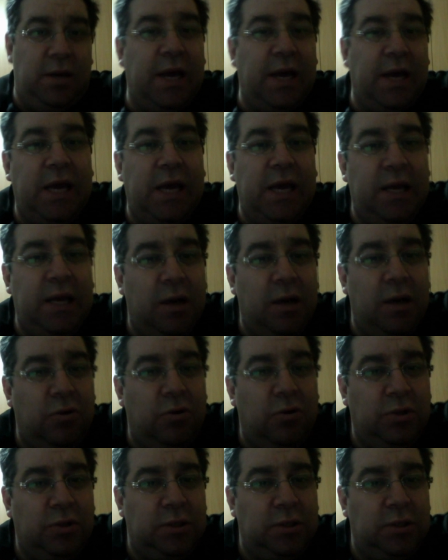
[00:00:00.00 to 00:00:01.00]
He
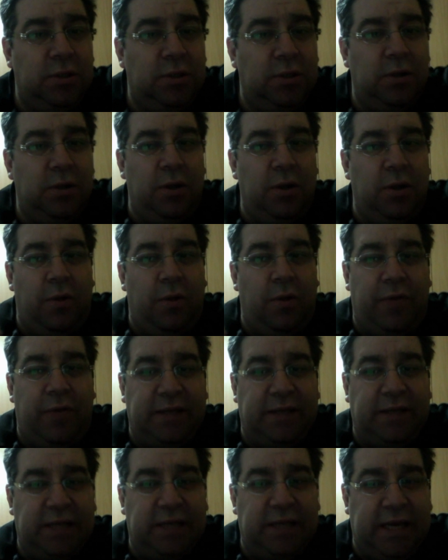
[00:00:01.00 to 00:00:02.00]
knows
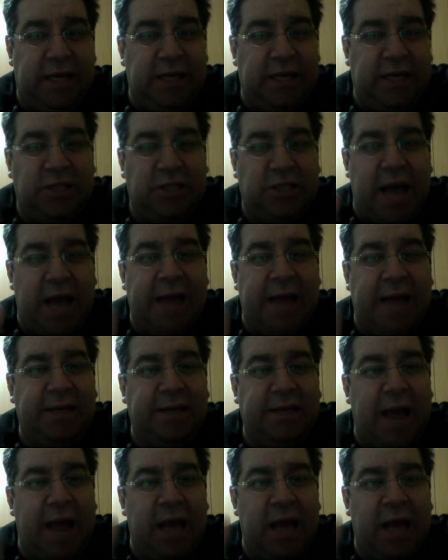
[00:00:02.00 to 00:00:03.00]
that he is
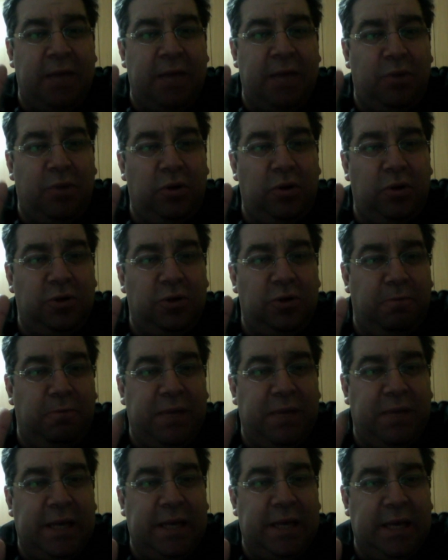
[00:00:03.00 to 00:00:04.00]
unable to
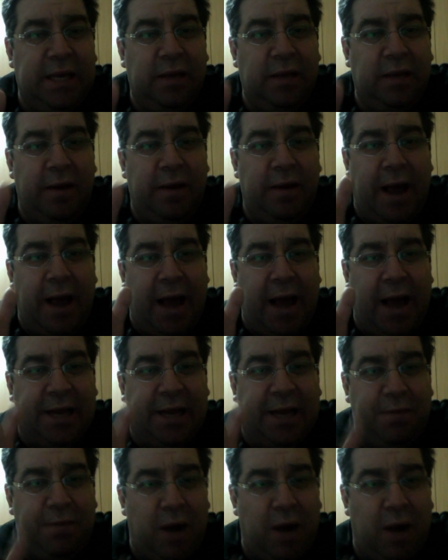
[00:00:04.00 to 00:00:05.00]
be an
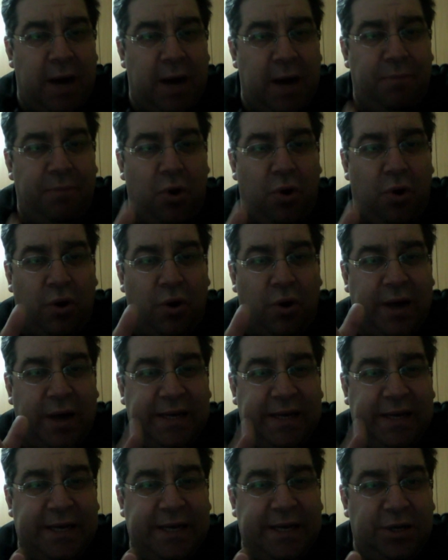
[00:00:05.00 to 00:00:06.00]
imam or a
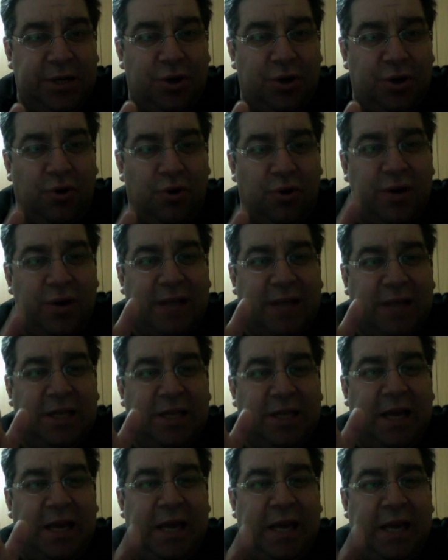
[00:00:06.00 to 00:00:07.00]
leader or not
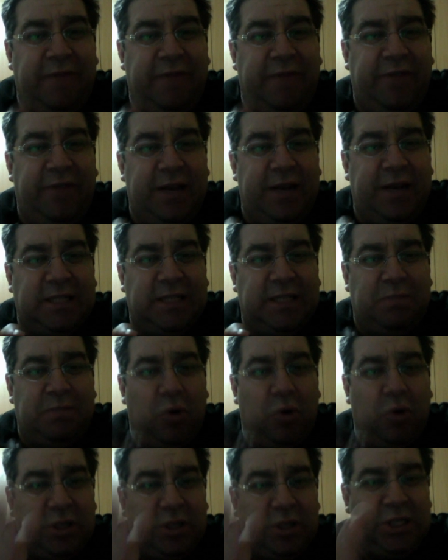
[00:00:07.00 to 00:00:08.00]
even a
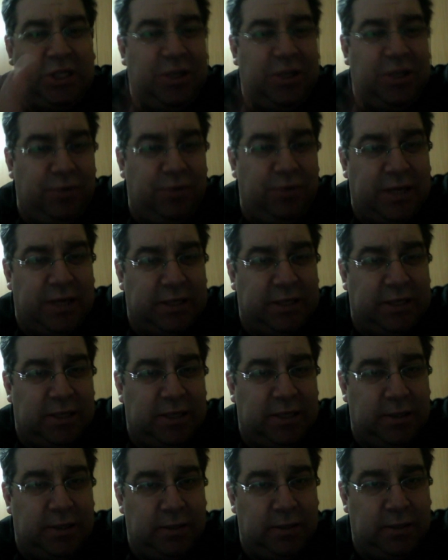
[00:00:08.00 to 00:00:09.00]
small student,
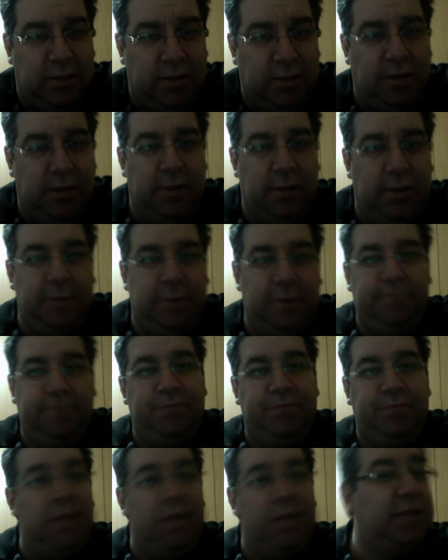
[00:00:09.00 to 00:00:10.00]

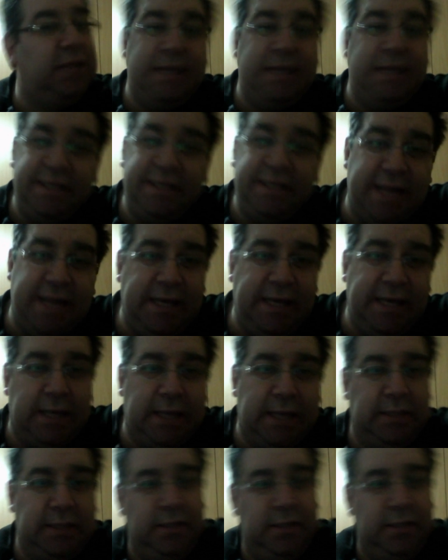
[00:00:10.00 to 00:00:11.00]
and then he take
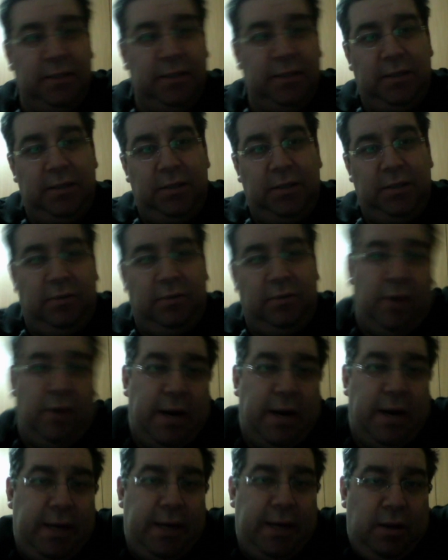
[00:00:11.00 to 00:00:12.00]
it.
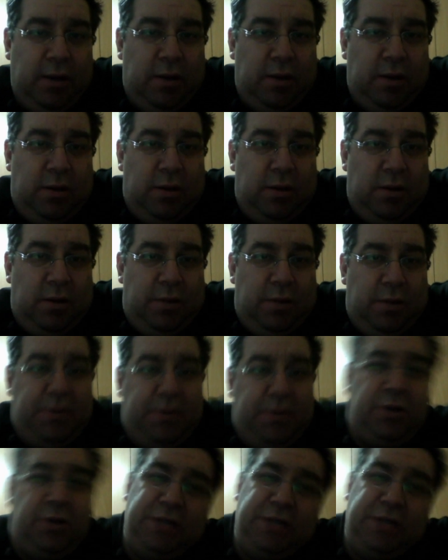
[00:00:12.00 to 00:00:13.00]
Why?
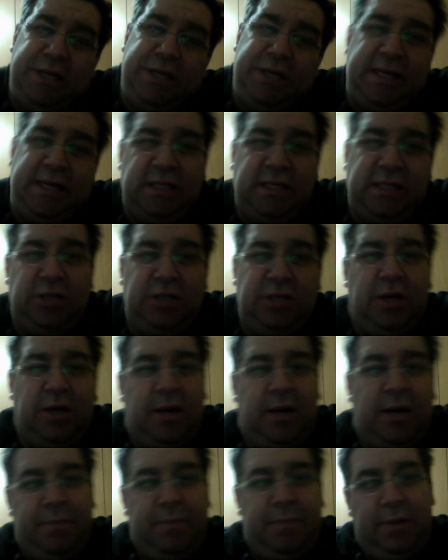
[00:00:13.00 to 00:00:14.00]
Because he needs a
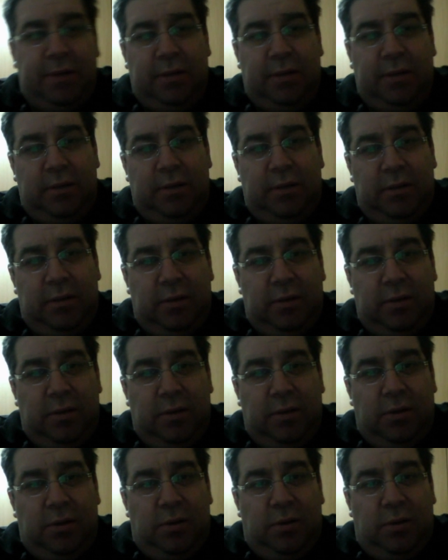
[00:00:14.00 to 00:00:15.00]
job.
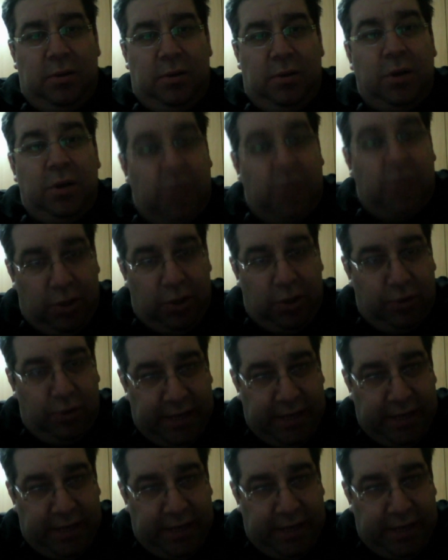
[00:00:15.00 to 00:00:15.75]
You